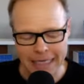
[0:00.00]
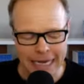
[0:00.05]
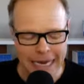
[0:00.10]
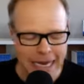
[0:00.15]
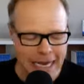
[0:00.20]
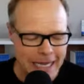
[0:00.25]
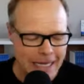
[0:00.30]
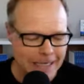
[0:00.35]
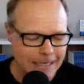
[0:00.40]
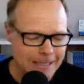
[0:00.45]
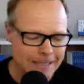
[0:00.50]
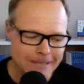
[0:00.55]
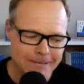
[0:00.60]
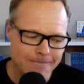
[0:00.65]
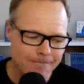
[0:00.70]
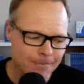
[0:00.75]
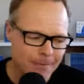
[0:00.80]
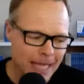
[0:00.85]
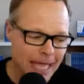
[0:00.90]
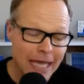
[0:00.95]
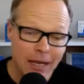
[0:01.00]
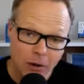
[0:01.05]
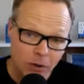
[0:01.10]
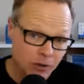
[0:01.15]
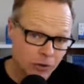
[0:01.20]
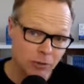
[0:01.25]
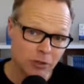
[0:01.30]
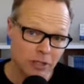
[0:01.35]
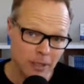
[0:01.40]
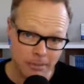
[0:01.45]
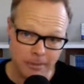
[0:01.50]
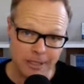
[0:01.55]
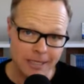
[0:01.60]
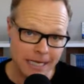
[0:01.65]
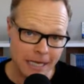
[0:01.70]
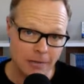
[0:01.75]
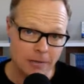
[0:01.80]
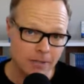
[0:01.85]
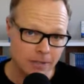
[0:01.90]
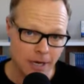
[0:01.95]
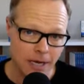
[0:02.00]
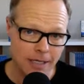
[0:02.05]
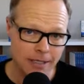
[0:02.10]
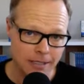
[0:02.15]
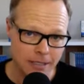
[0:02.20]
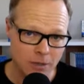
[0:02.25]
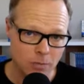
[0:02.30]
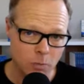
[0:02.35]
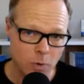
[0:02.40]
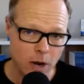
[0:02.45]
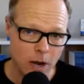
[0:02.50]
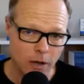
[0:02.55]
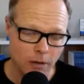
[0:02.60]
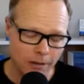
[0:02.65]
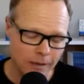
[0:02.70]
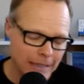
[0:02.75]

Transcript: And and also some of the downsides as well